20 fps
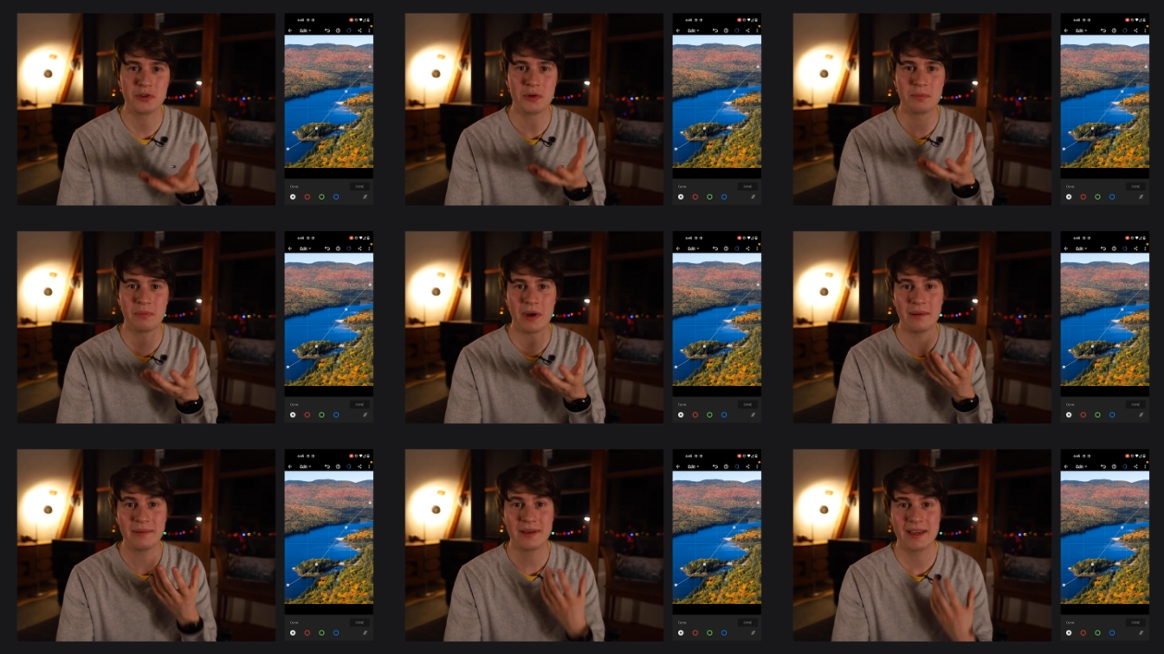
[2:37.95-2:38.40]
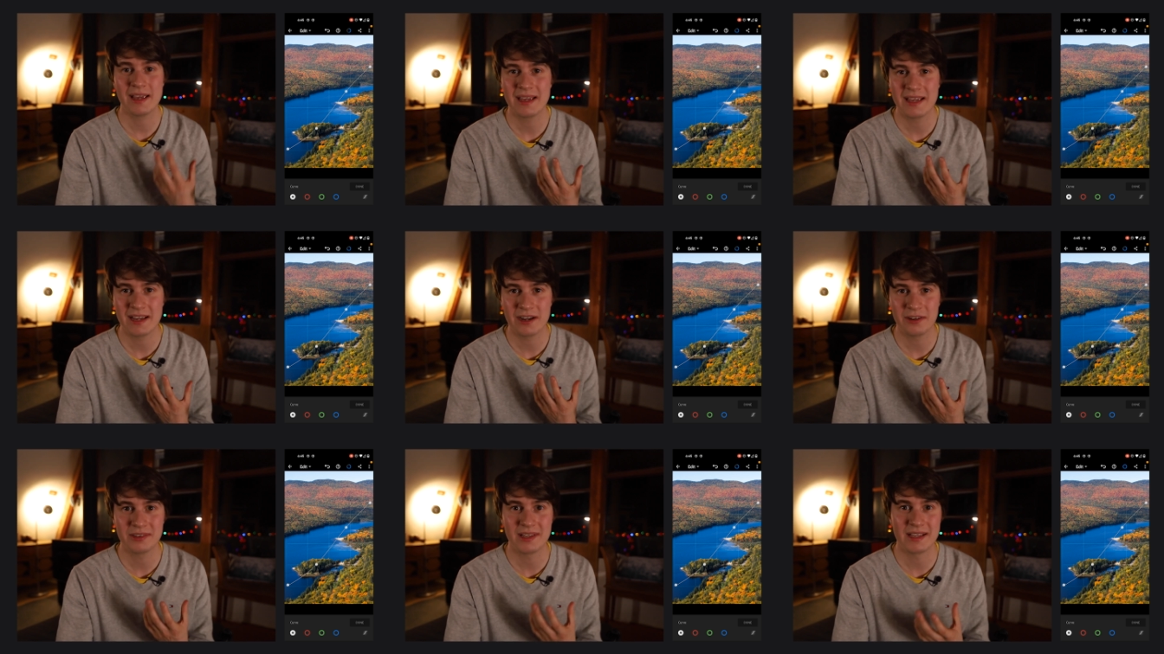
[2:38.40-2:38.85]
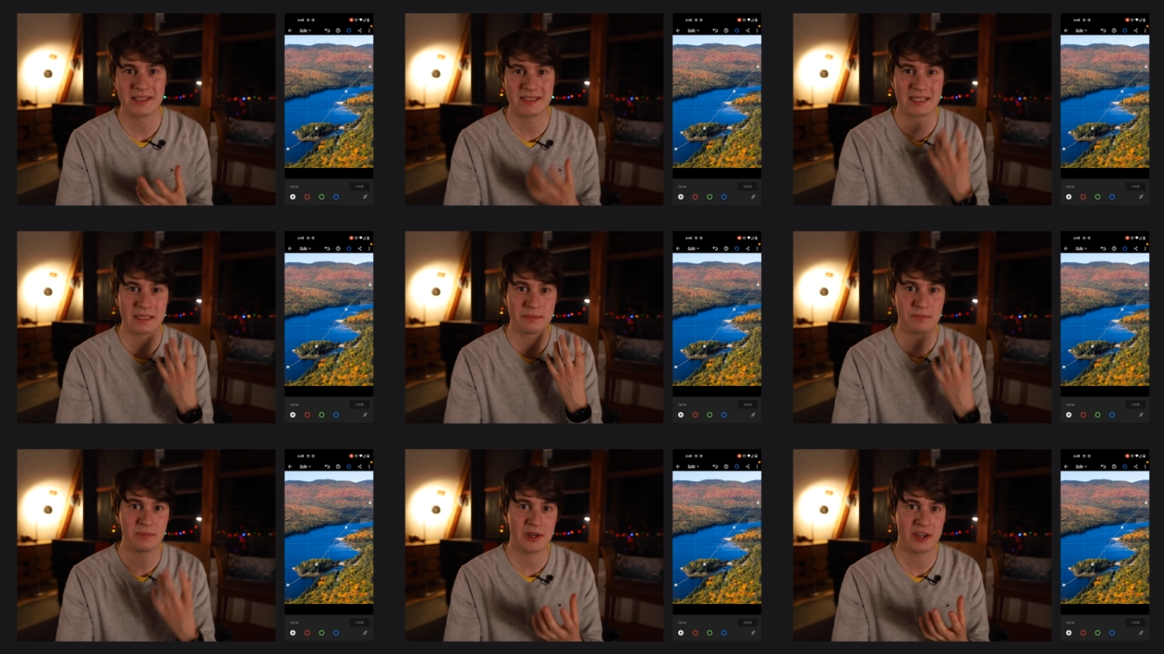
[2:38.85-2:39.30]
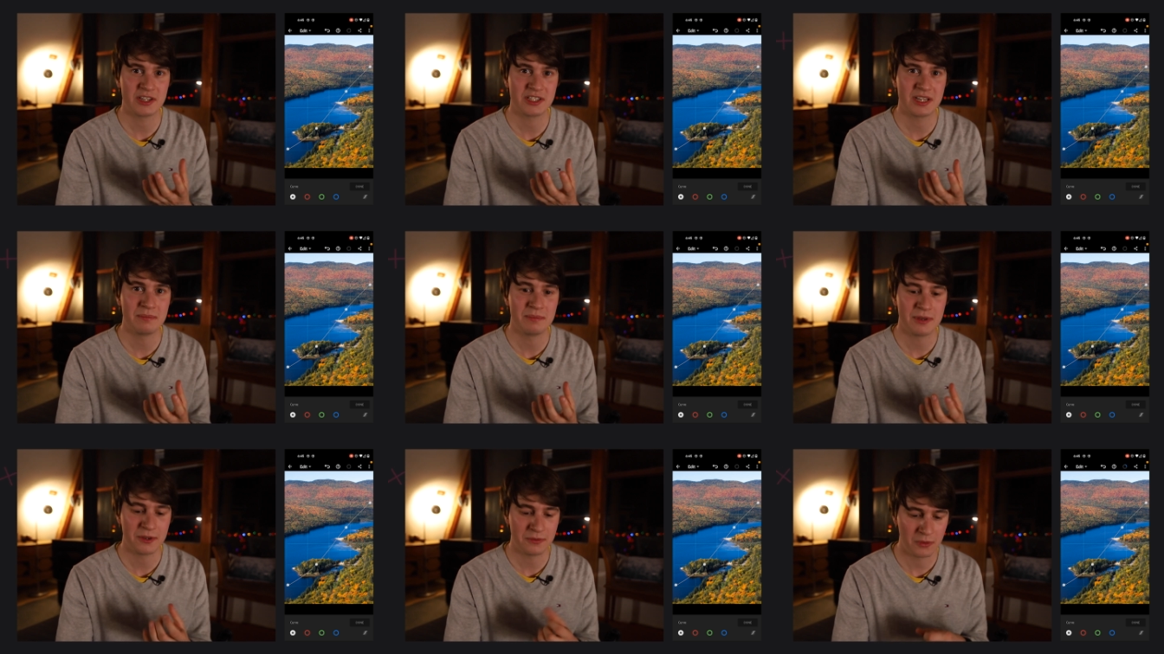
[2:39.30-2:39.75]
So you probably heard this
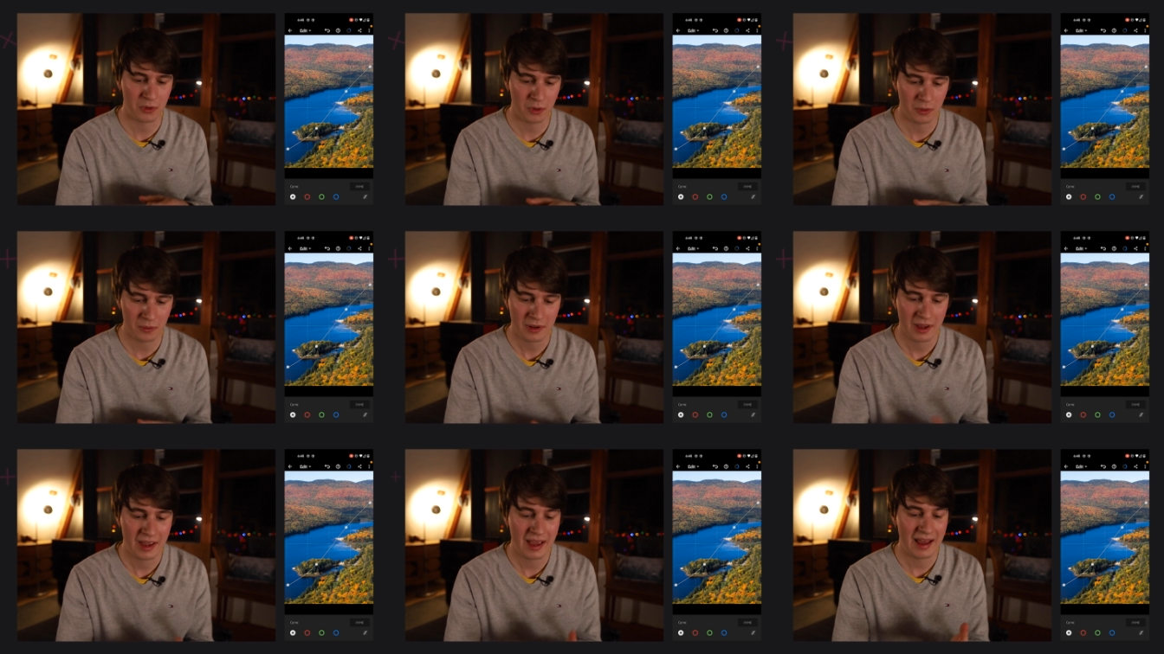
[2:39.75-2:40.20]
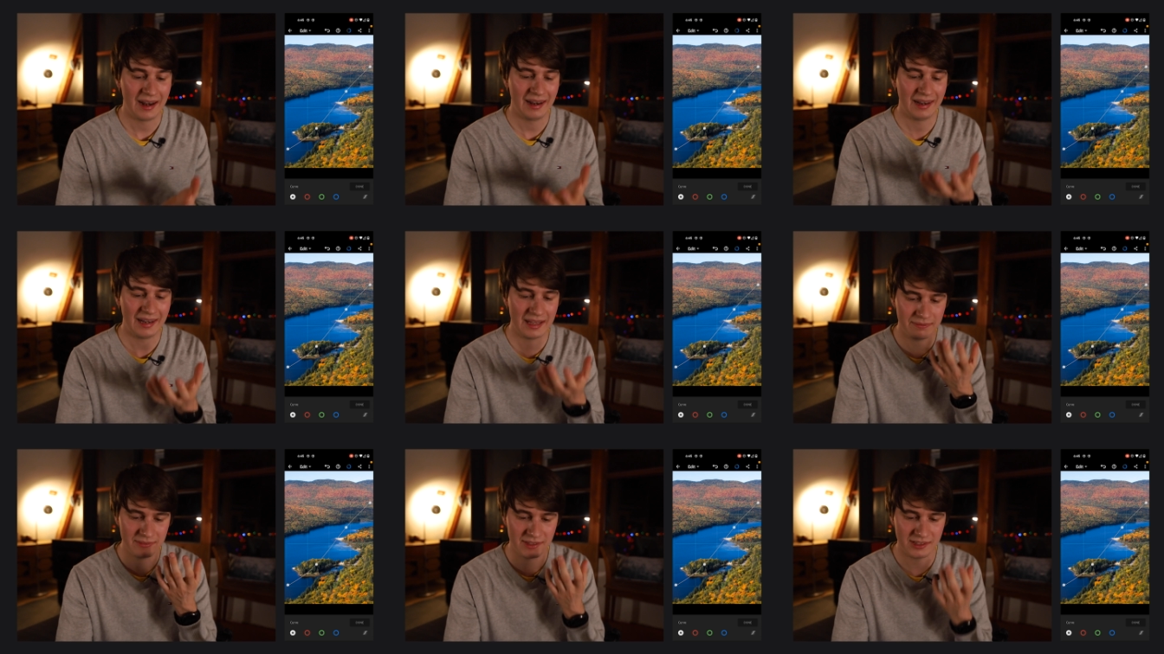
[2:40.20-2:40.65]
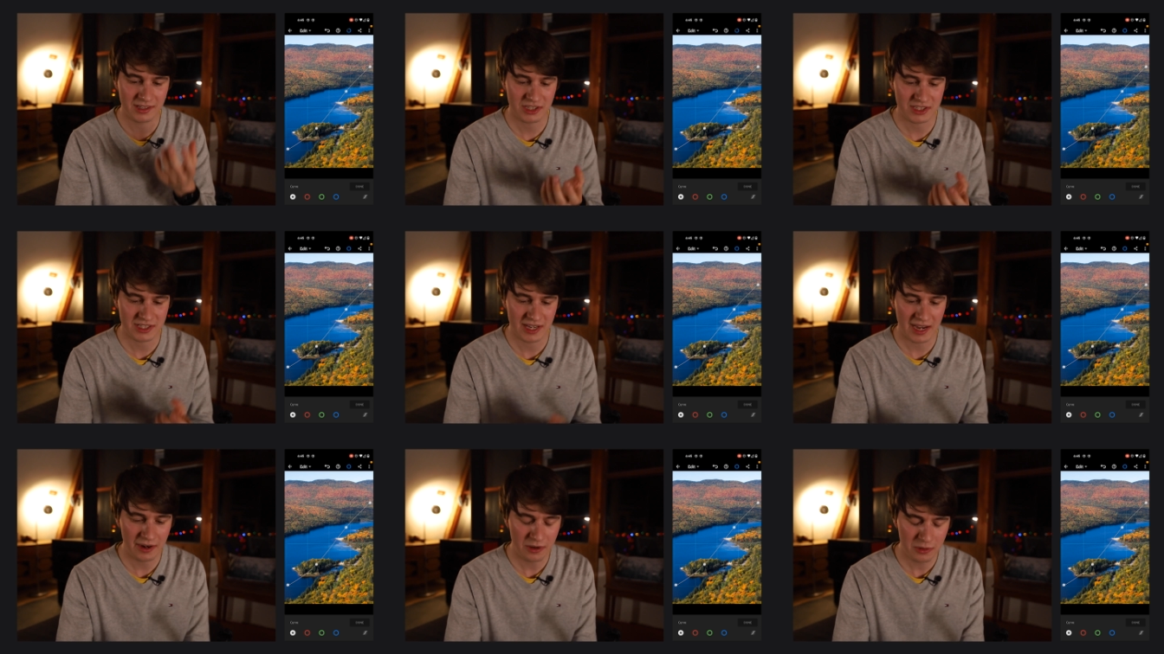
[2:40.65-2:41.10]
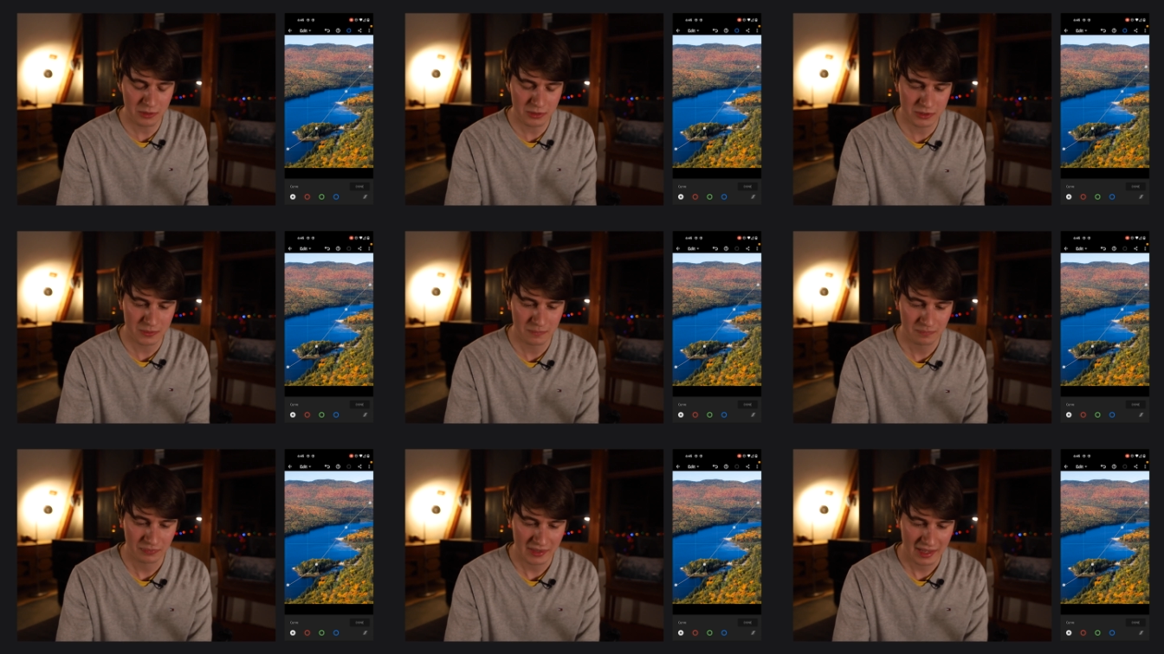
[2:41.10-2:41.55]
expression before, lifting the
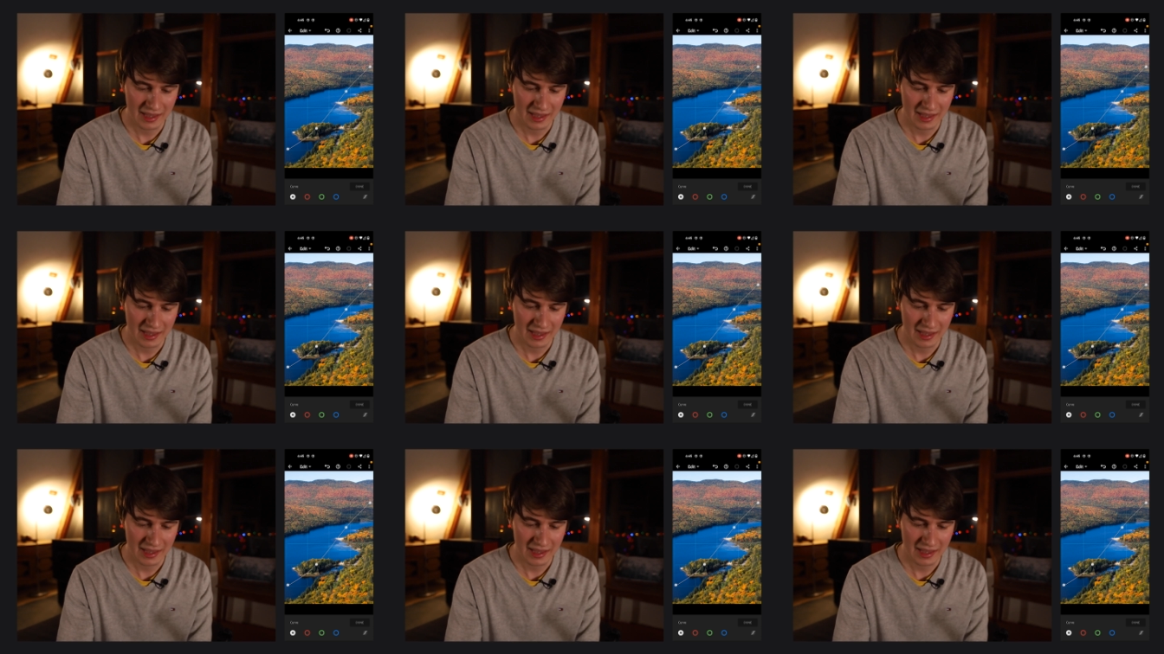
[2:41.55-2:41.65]
shadows.